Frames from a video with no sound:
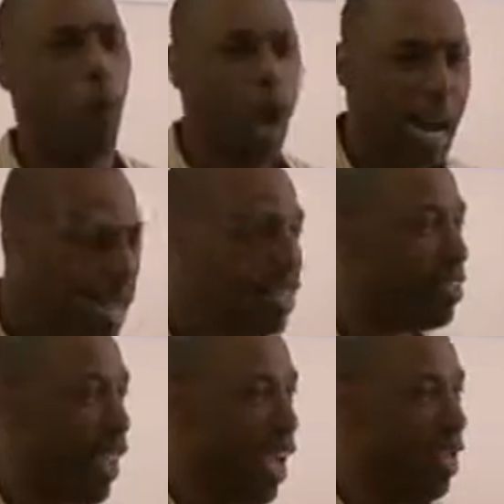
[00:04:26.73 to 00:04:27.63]
Why
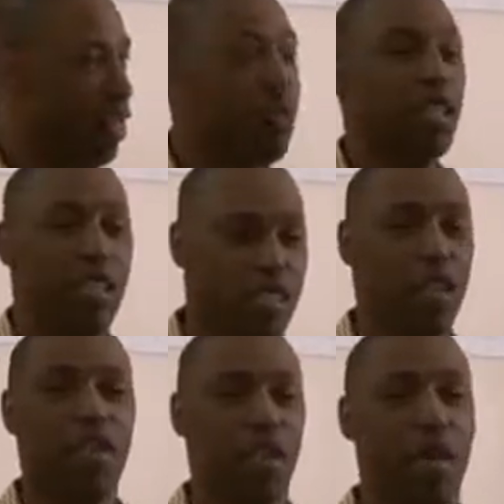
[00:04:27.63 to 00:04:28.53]
is that? Because
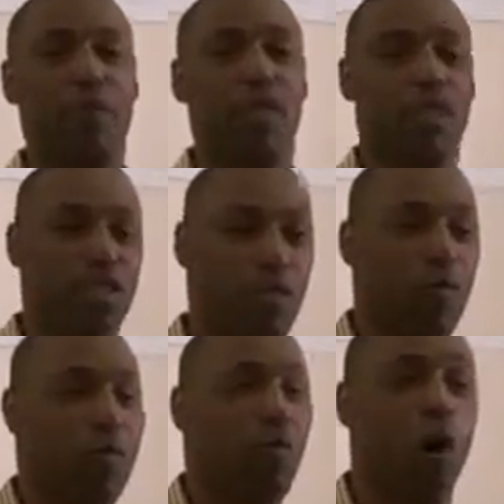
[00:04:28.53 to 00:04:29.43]
they've kept it a
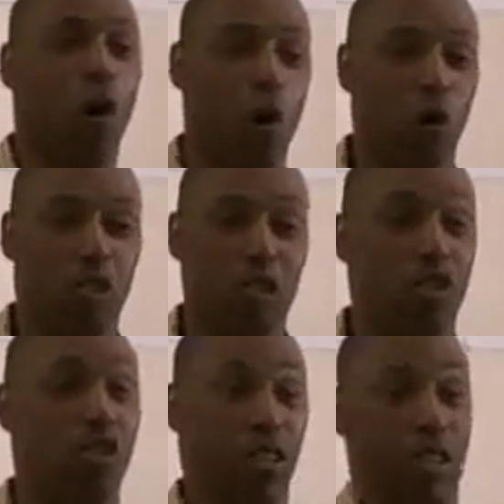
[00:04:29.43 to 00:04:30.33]
secret for all of
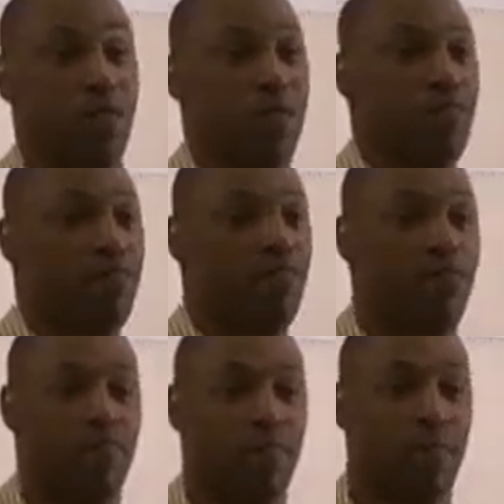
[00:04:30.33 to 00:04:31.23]
these years.
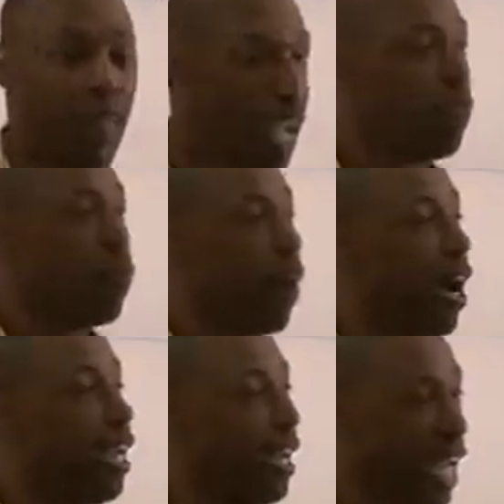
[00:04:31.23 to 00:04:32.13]
That's
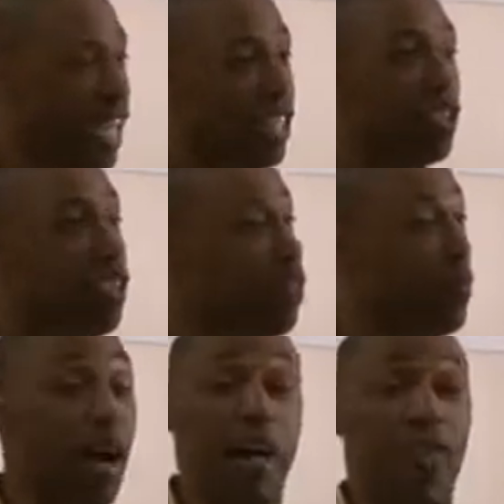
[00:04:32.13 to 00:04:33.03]
why. And it's still
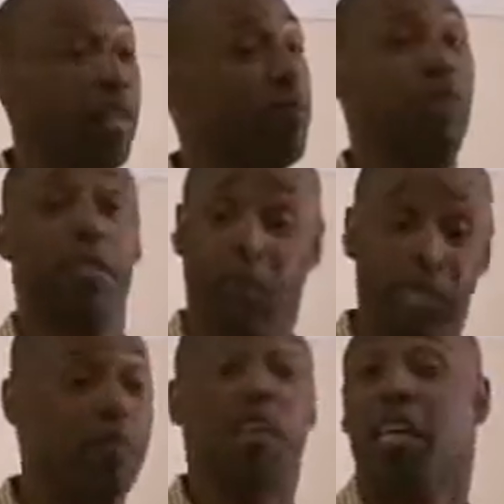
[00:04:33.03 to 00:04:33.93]
powerful. And
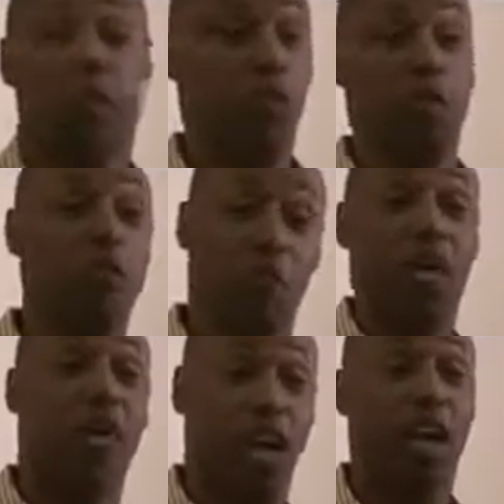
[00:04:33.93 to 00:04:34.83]
believe me, if you
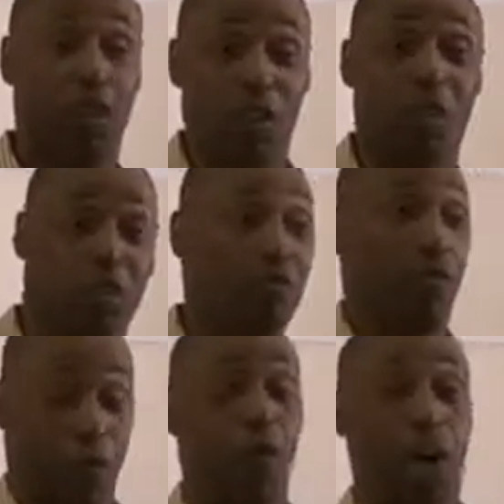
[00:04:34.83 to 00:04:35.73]
figured it out, you know when you
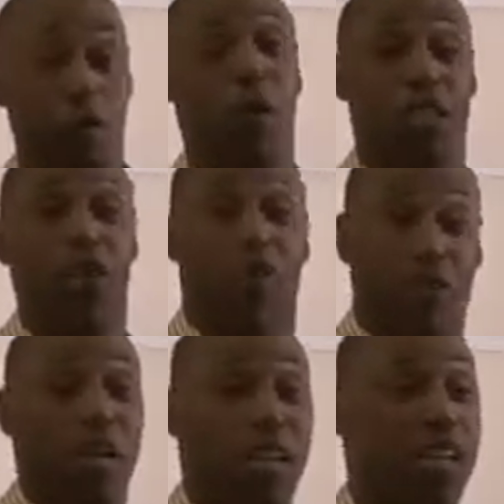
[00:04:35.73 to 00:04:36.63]
figured out what Coke
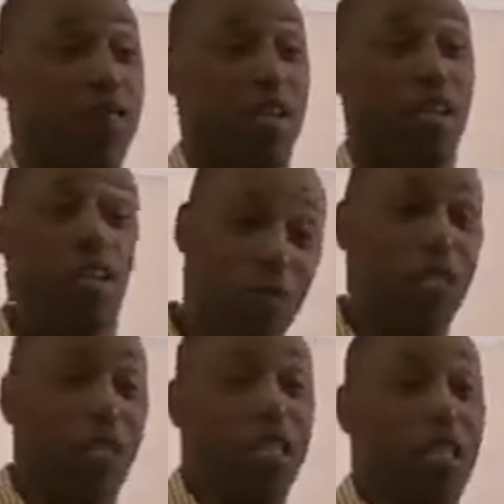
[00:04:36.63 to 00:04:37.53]
is made of, you
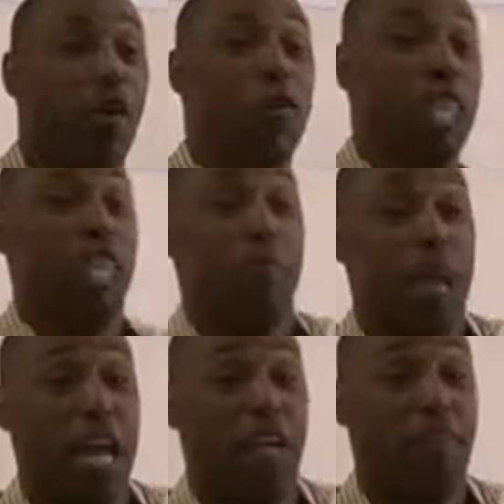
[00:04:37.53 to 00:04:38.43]
literally can go and get that
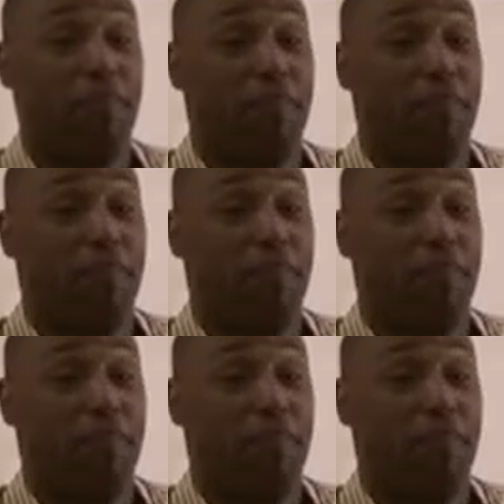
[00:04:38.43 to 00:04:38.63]
patent.